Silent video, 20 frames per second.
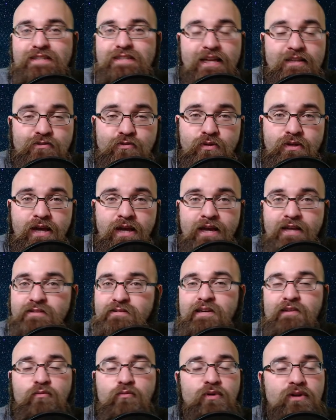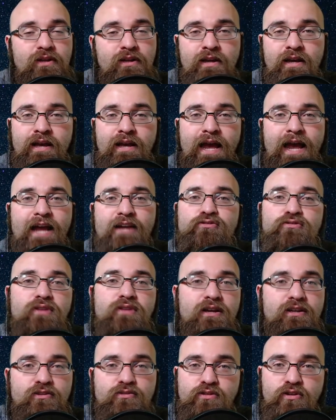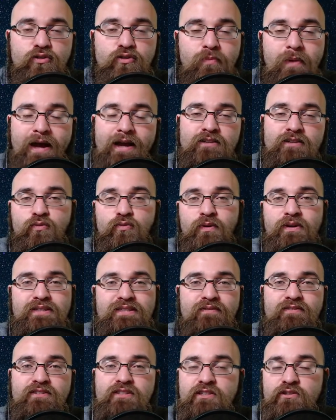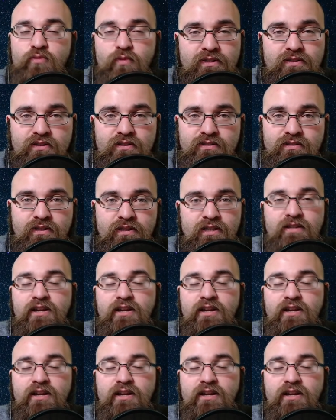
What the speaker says: That's okay. It's like what Andrew Luck used to do back in 2017, 2016.